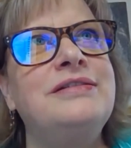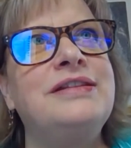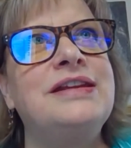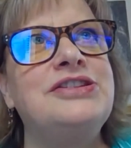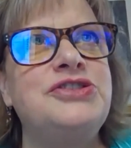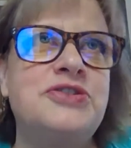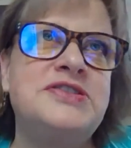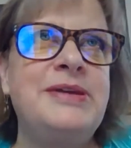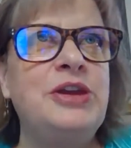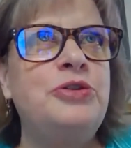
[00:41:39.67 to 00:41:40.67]
that
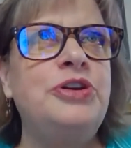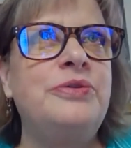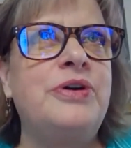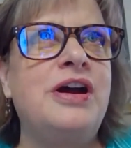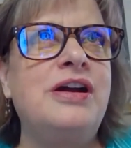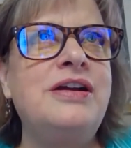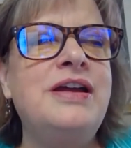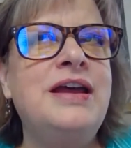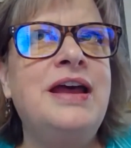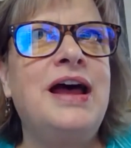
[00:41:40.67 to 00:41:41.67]
shows me who you are,
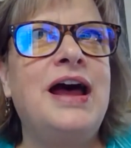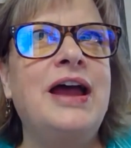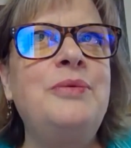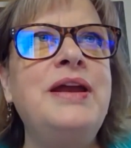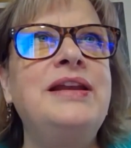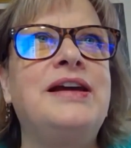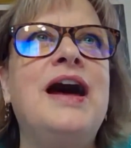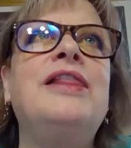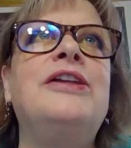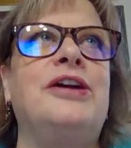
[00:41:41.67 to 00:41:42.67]
I want
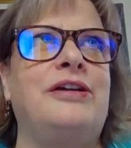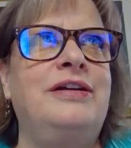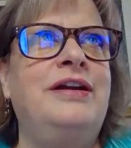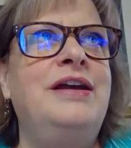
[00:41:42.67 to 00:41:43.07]
color.